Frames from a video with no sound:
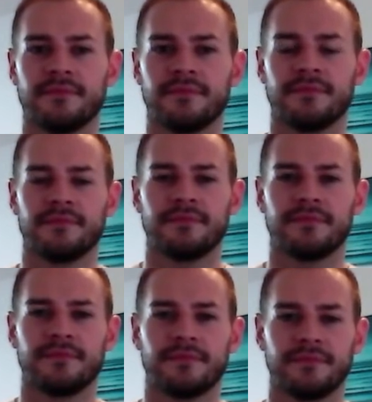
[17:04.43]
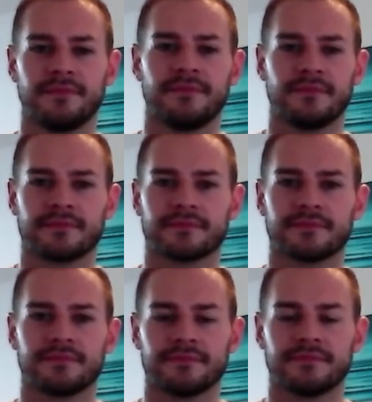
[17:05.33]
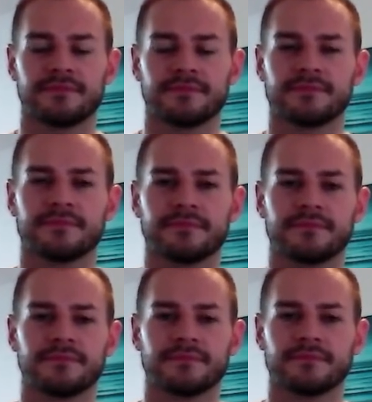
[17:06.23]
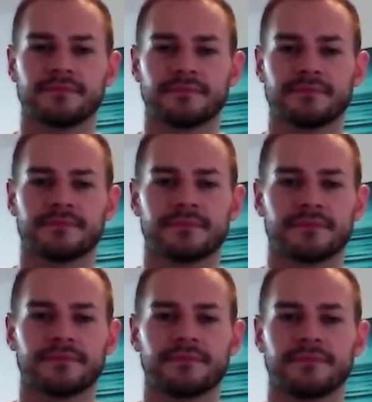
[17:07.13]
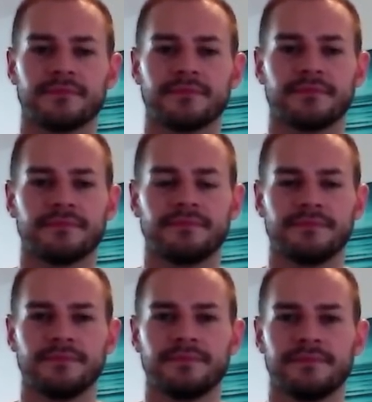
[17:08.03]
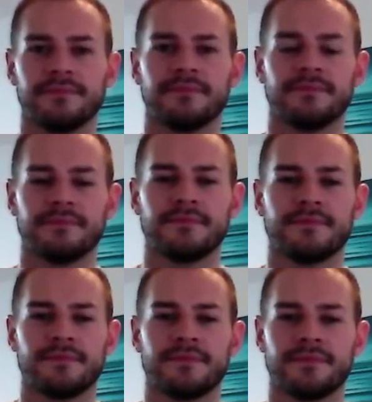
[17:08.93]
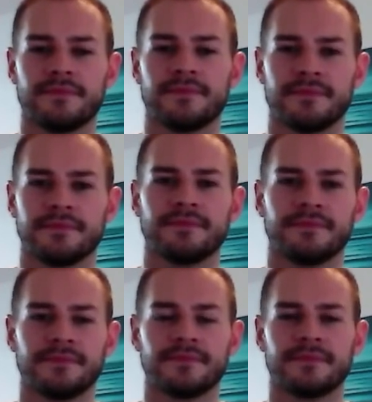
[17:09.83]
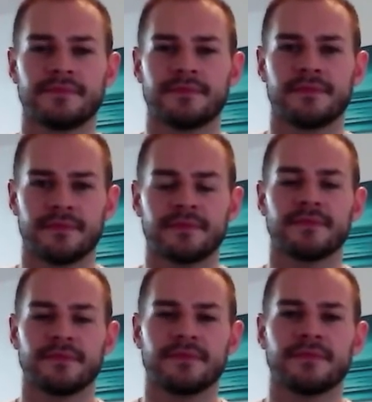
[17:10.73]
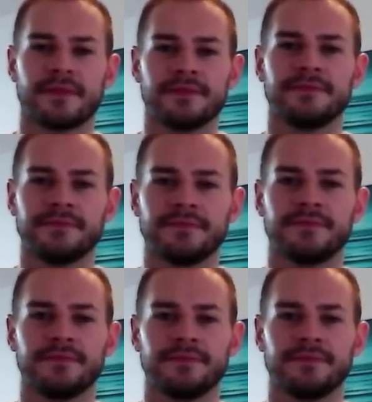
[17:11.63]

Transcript: [no speech]